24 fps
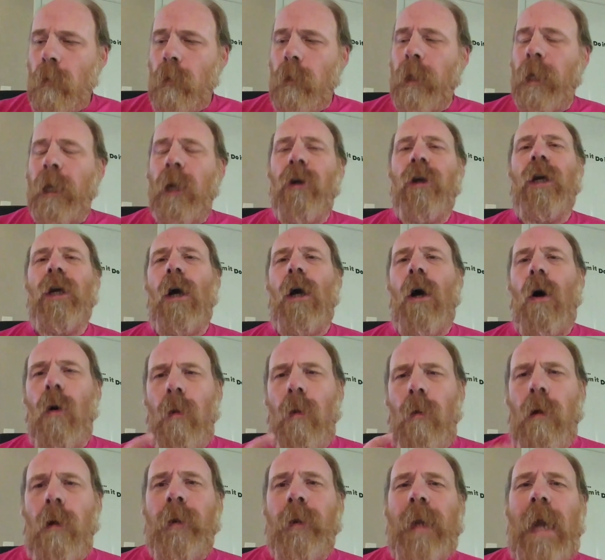Here you
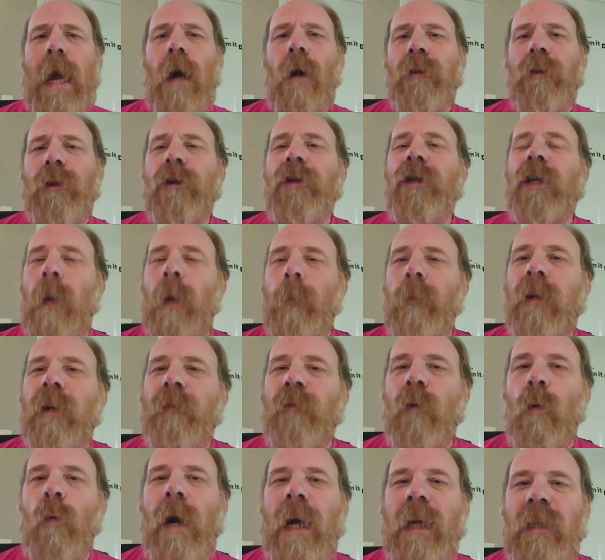go. Now, there's a couple
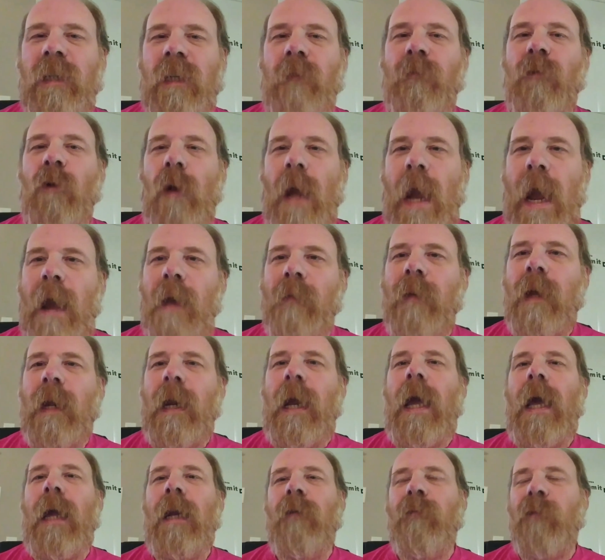different ways if you have it
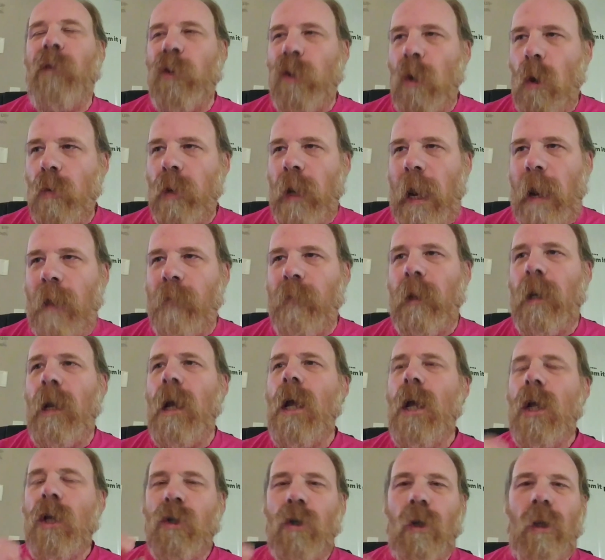and if you don't have it.
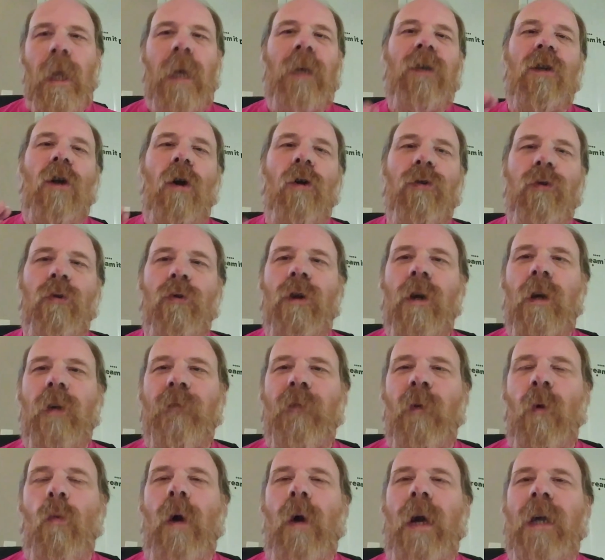So let's go through the
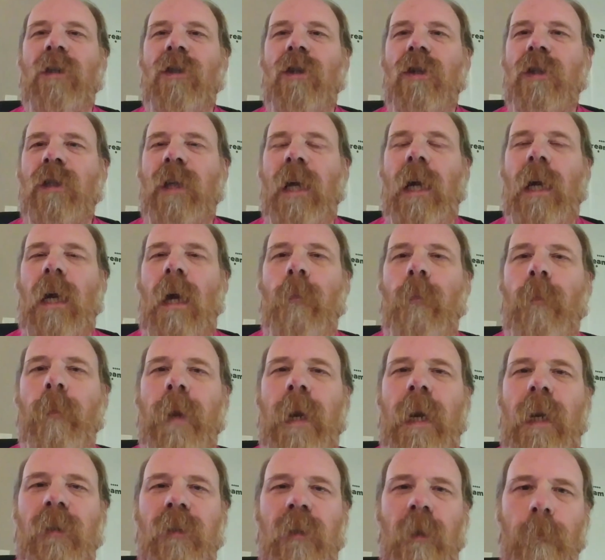different ways. Just take a couple
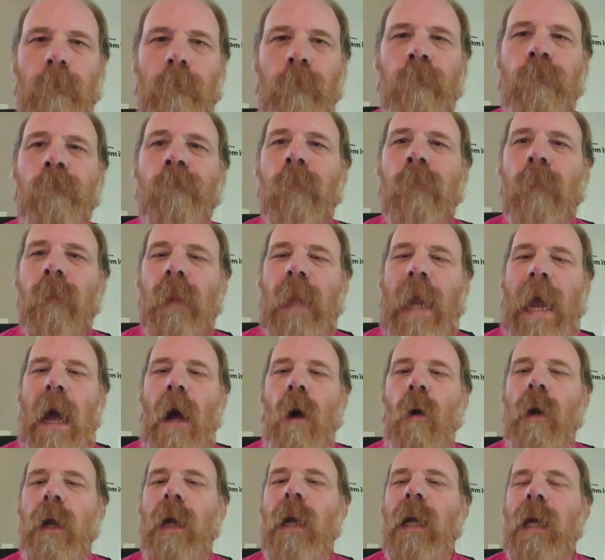minutes.
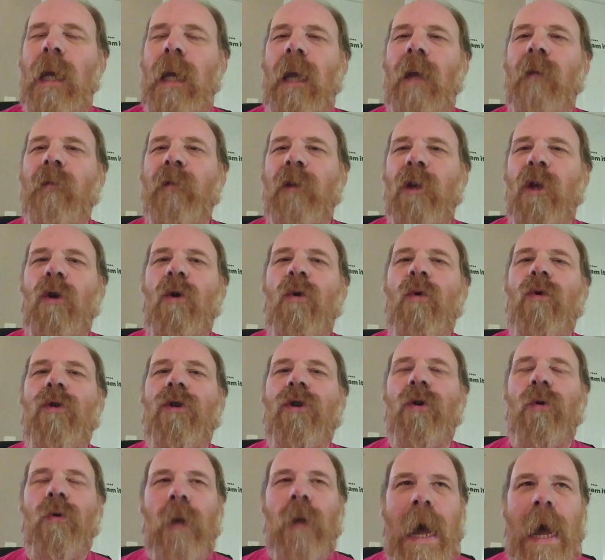Now, if you
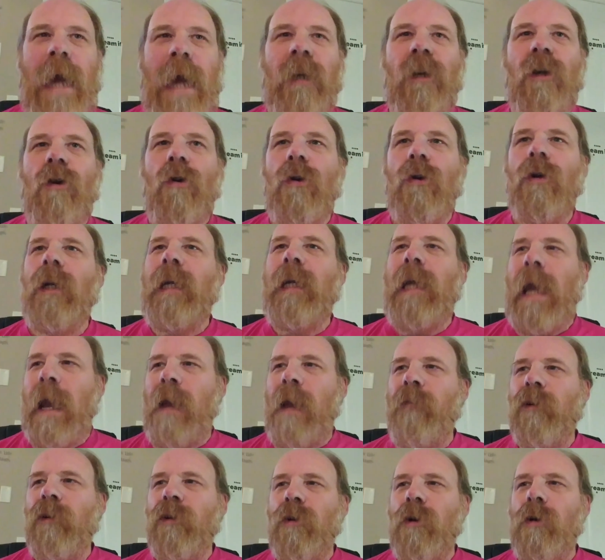do not currently
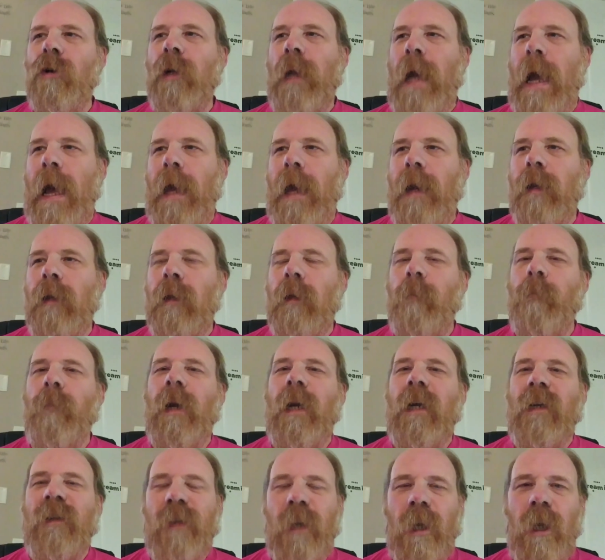have it turned on,
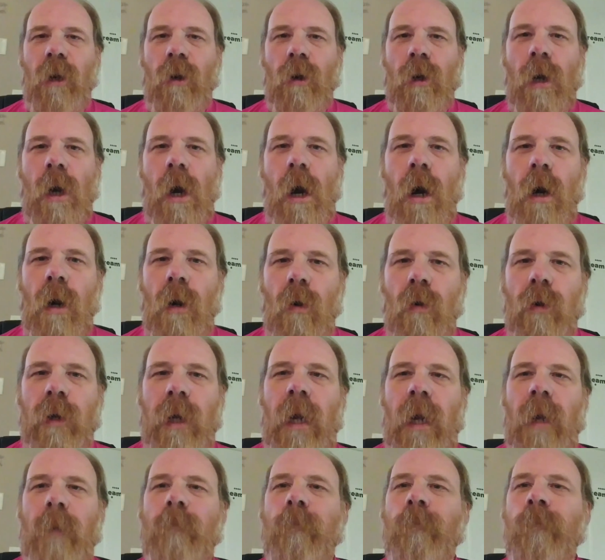but it's in your car,
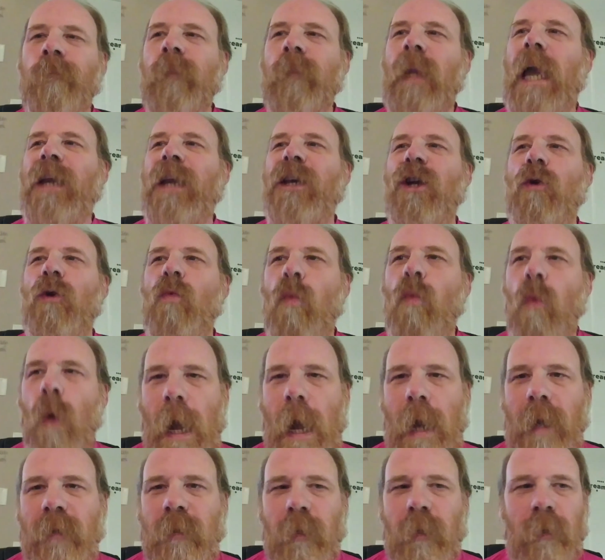okay, and you
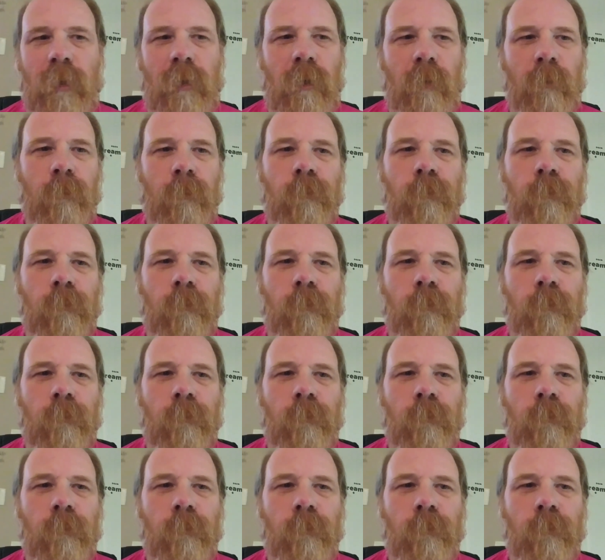want it,